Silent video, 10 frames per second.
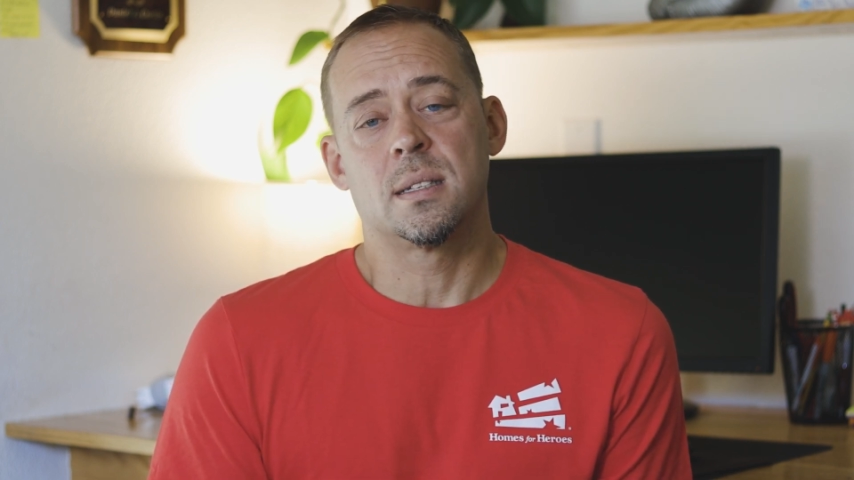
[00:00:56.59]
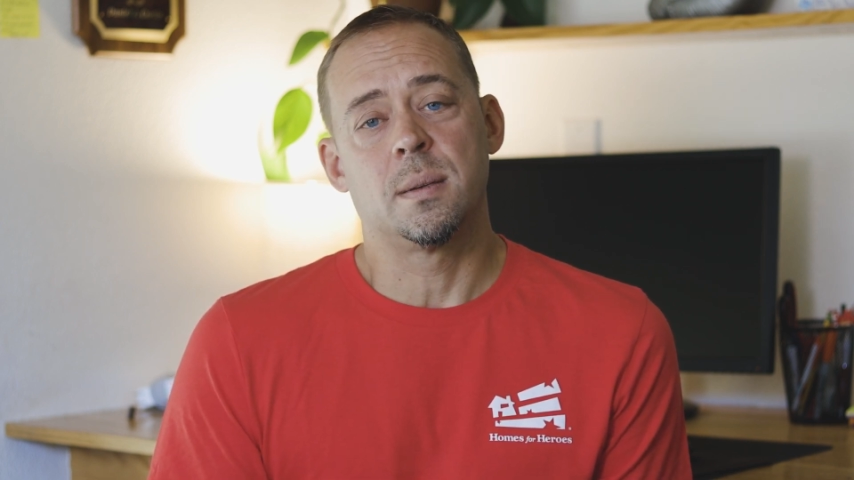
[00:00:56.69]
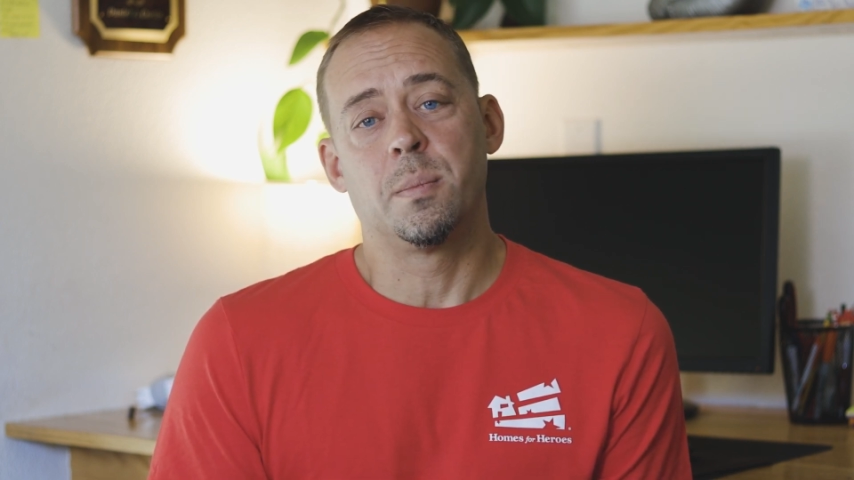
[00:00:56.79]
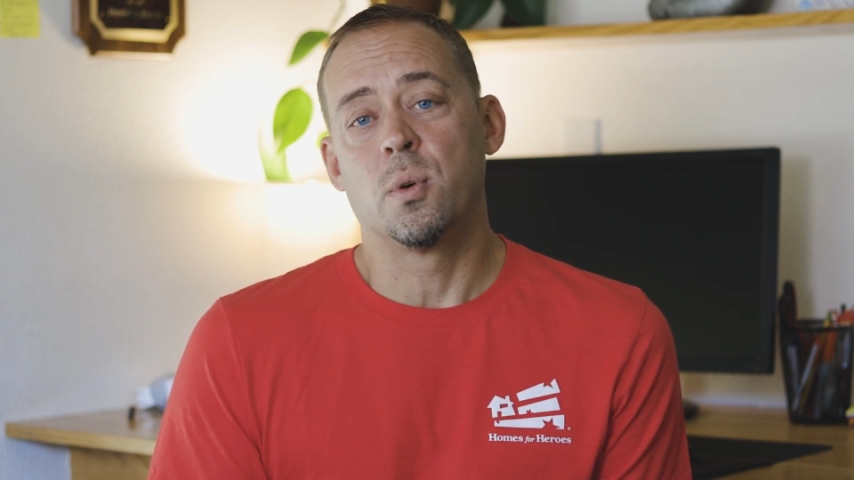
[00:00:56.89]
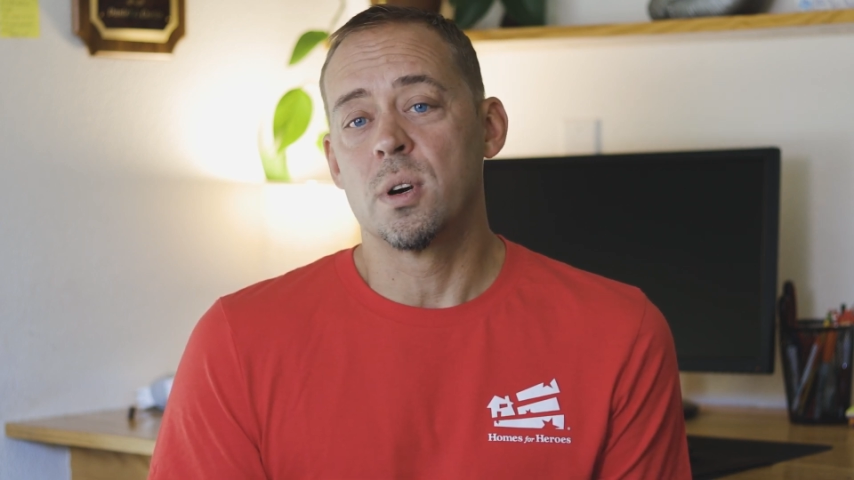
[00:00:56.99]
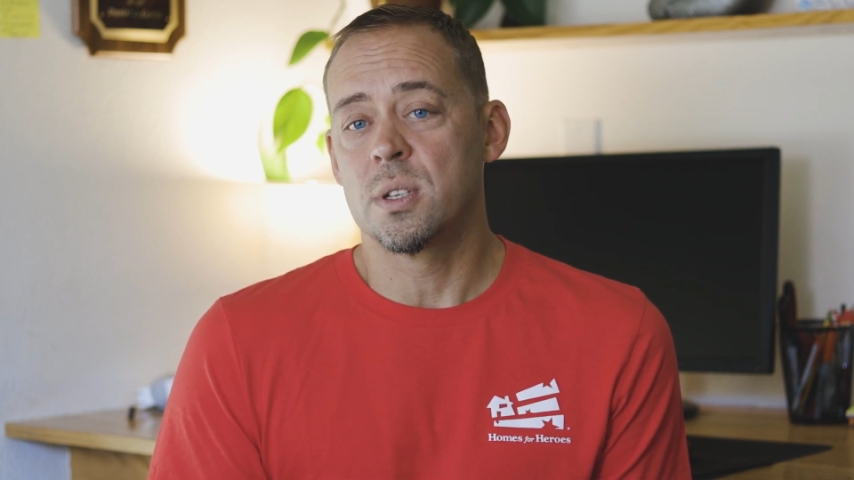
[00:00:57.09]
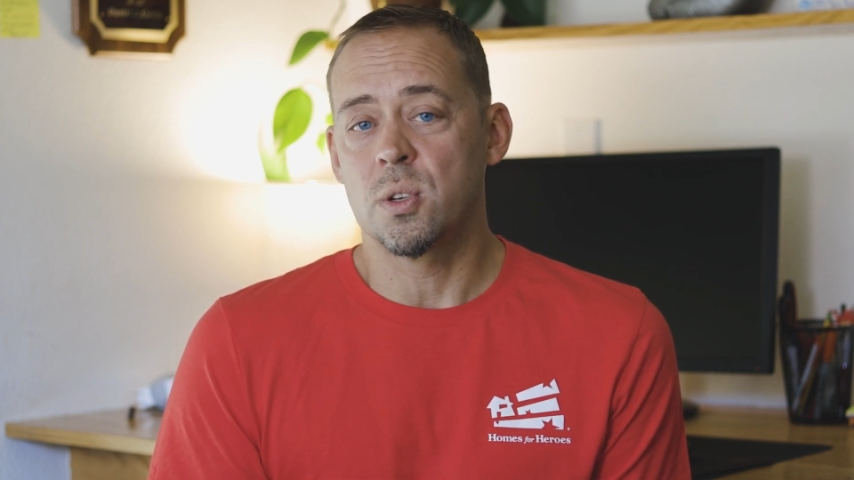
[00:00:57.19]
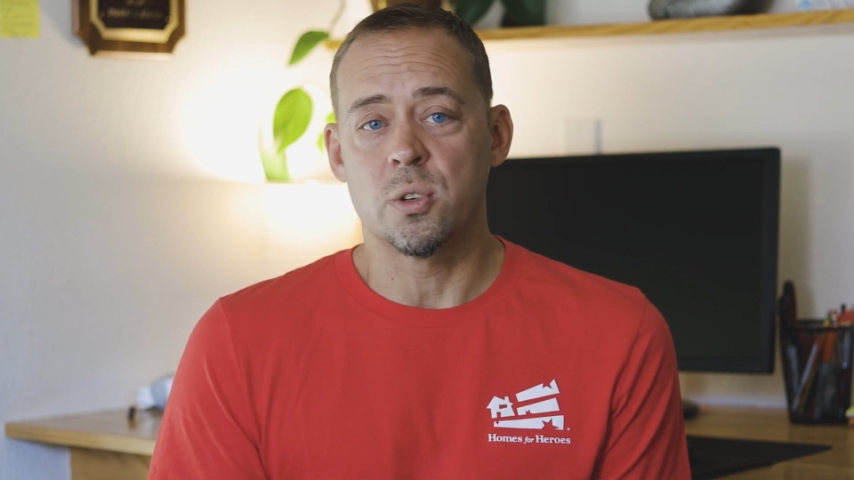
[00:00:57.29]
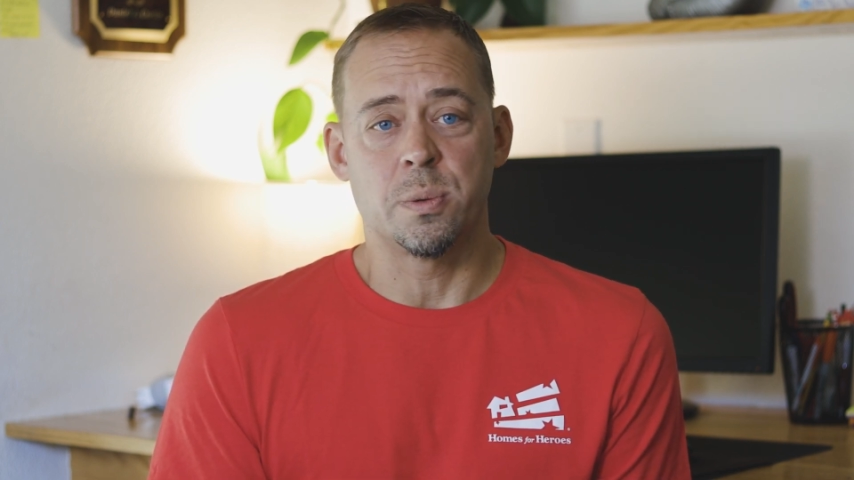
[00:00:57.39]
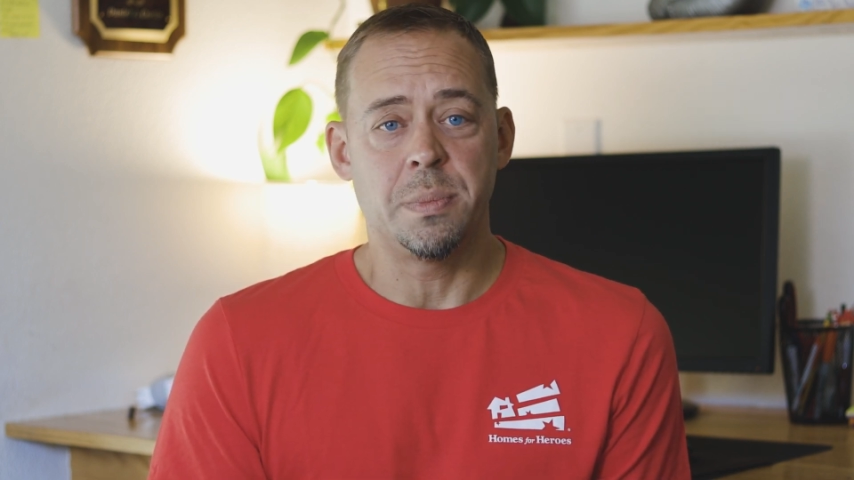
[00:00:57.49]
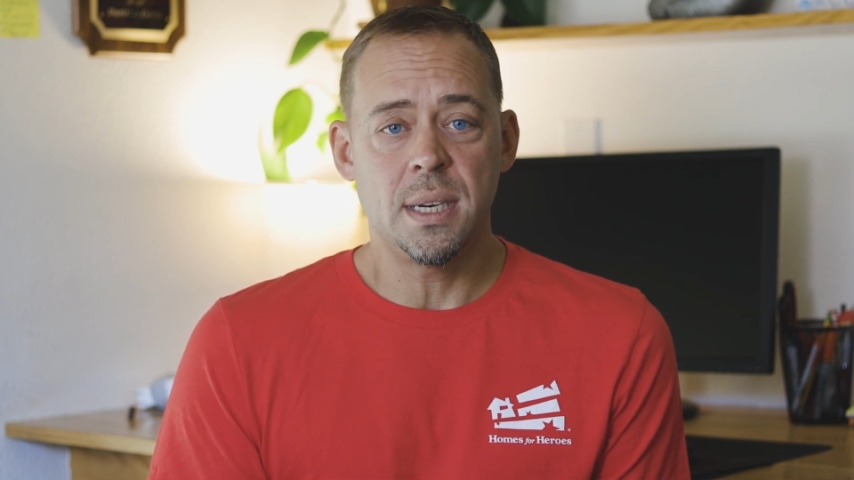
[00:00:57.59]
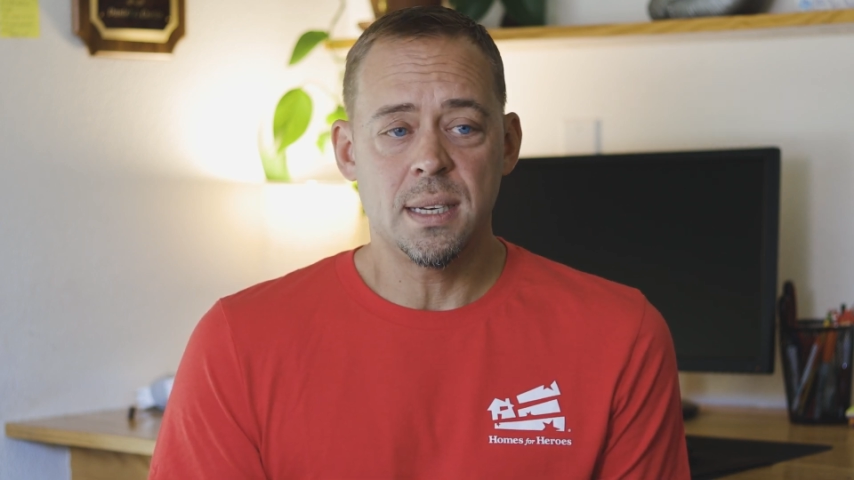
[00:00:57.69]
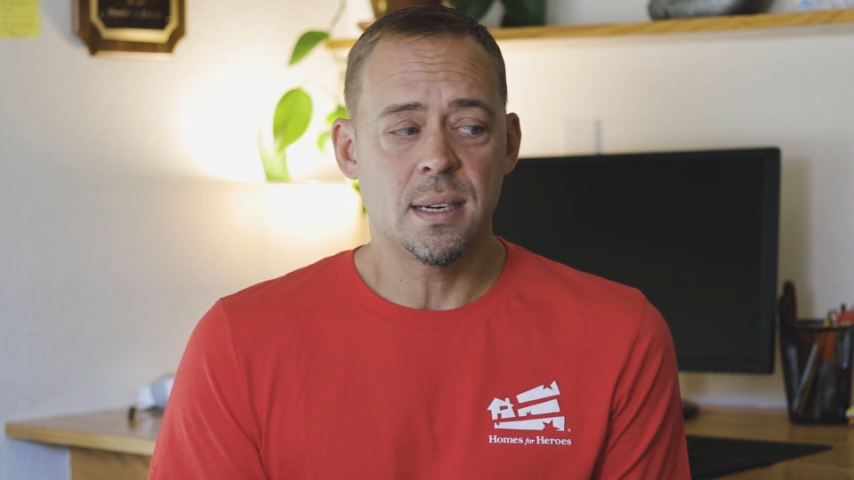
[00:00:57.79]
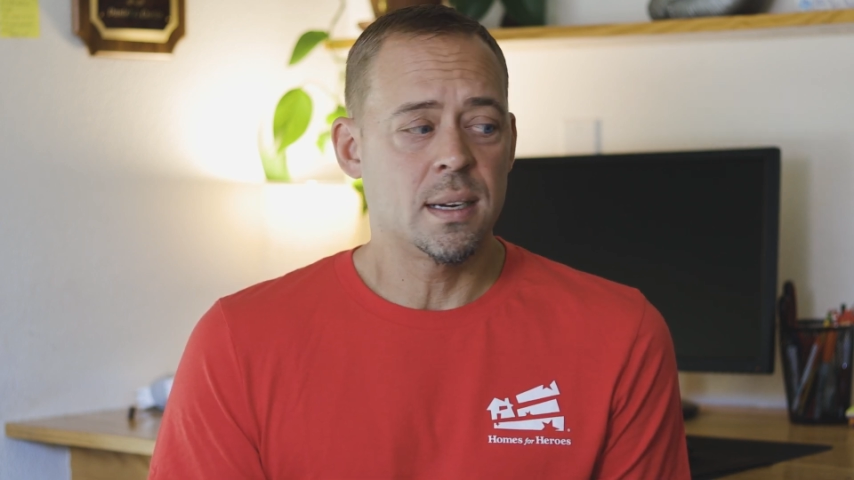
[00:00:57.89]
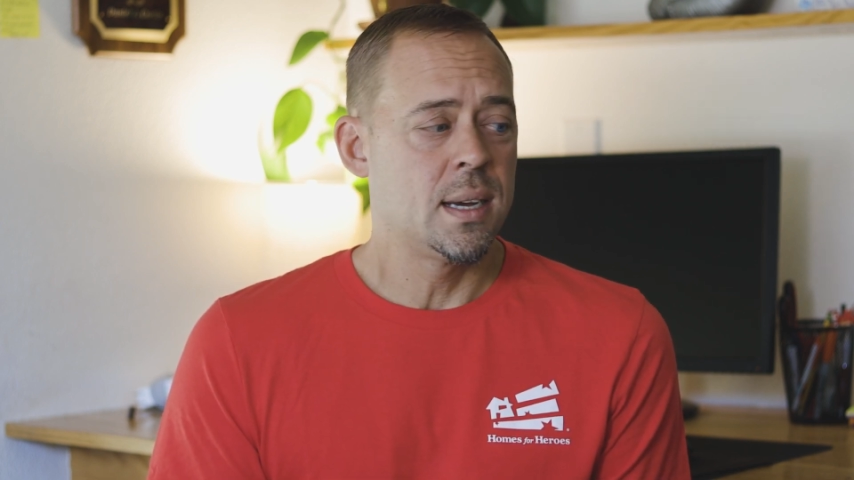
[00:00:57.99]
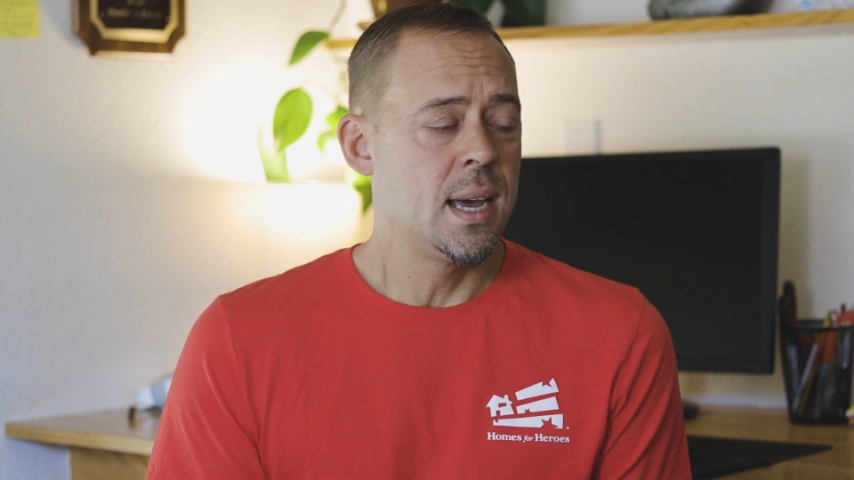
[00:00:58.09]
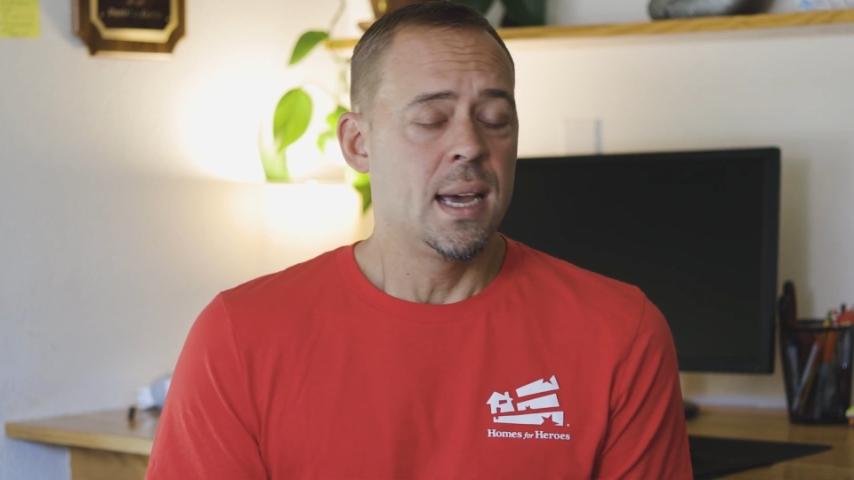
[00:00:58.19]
some more social media,